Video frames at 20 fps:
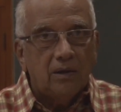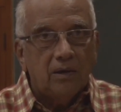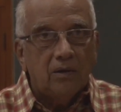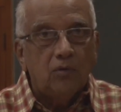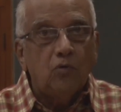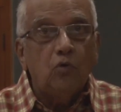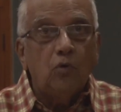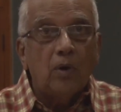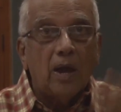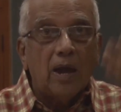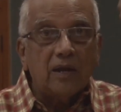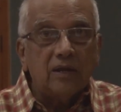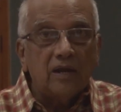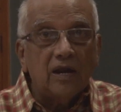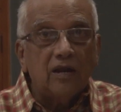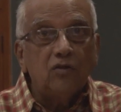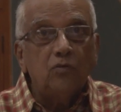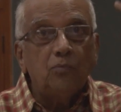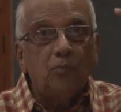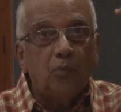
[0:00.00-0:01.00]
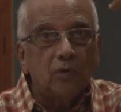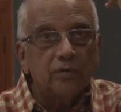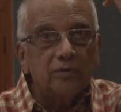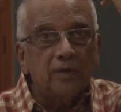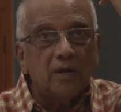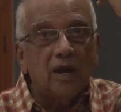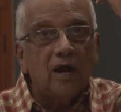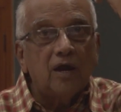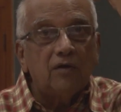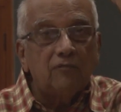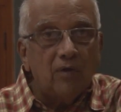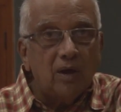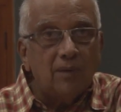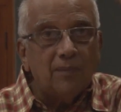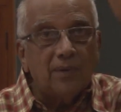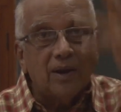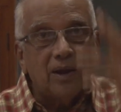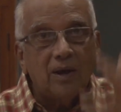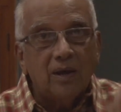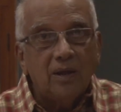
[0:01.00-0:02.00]
who acted in Potana and
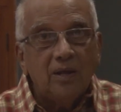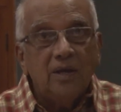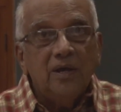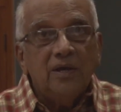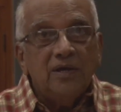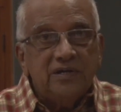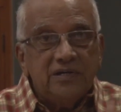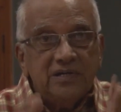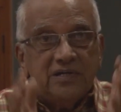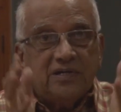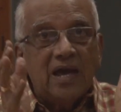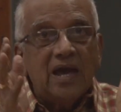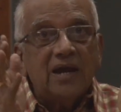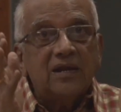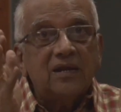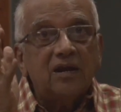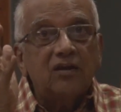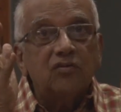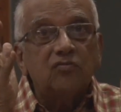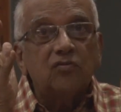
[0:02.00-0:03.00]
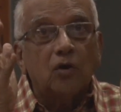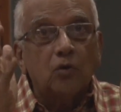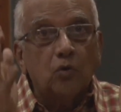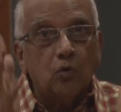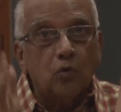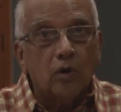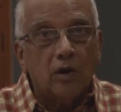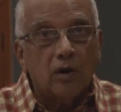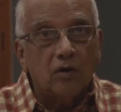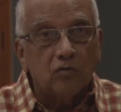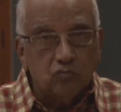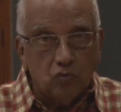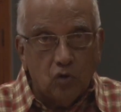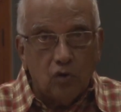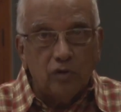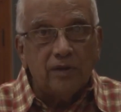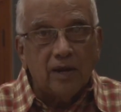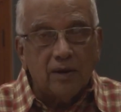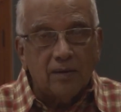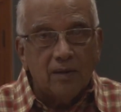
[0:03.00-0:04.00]
Vyamana. He acted as Akrura, so
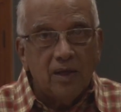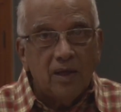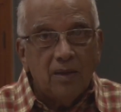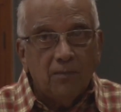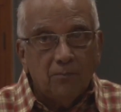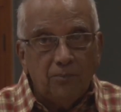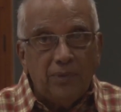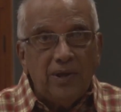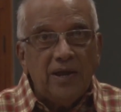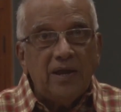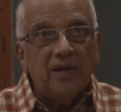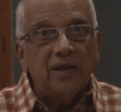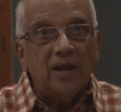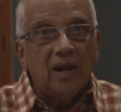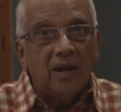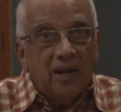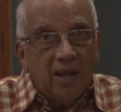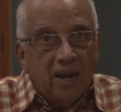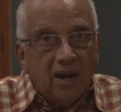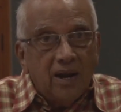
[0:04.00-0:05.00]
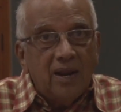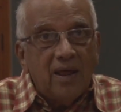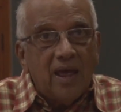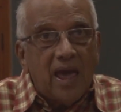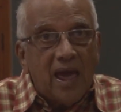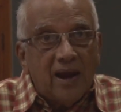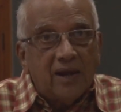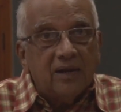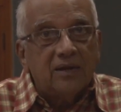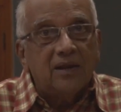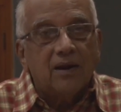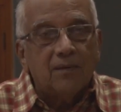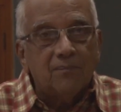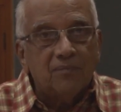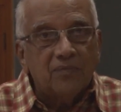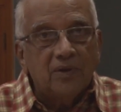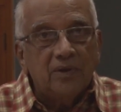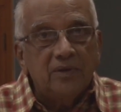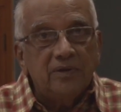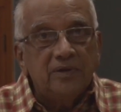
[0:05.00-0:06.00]
that being an elderly actor,
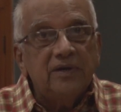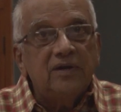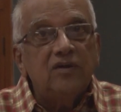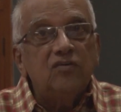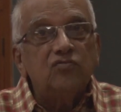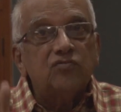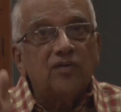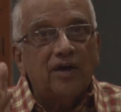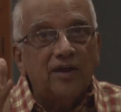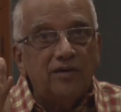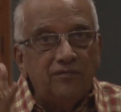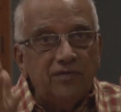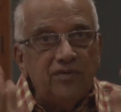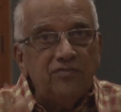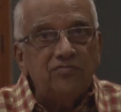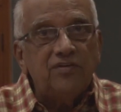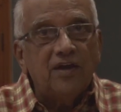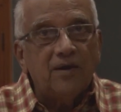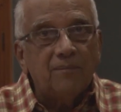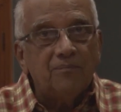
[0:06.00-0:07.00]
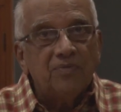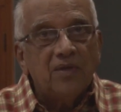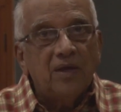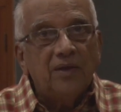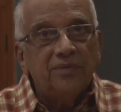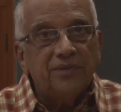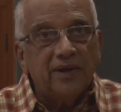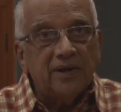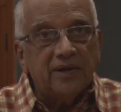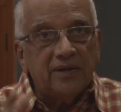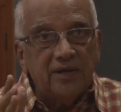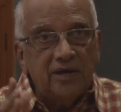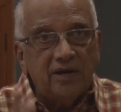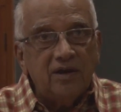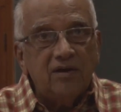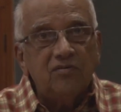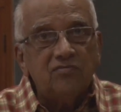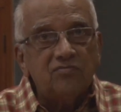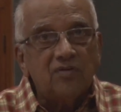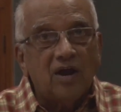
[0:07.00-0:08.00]
it is convincing that he
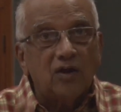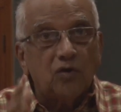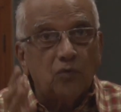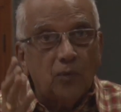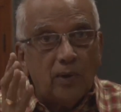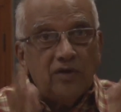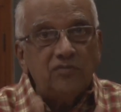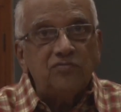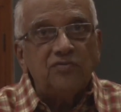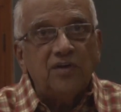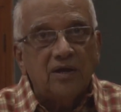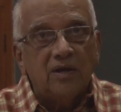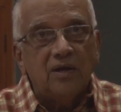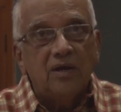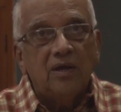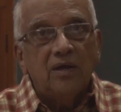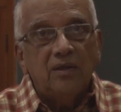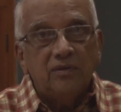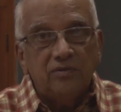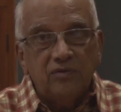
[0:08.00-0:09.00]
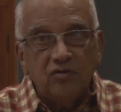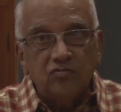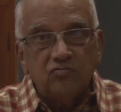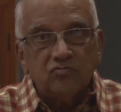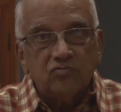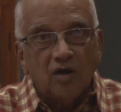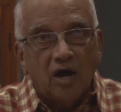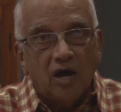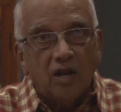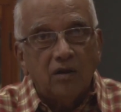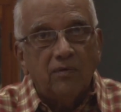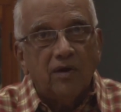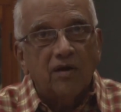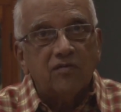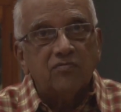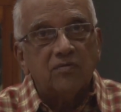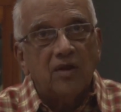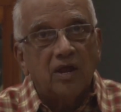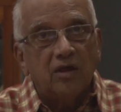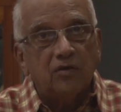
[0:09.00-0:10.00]
is advising these
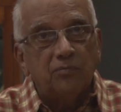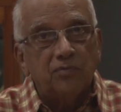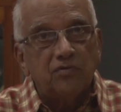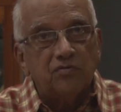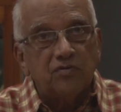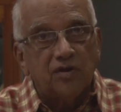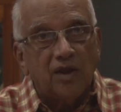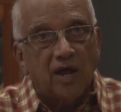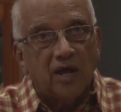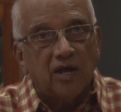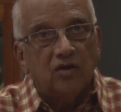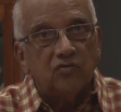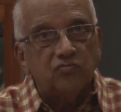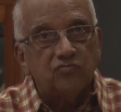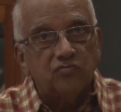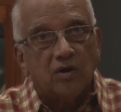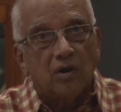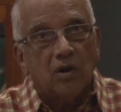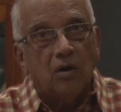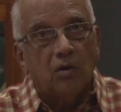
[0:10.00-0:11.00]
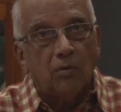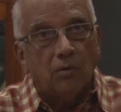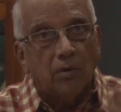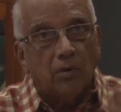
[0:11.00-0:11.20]
stalwarts like Mr. Nageshwar Rao,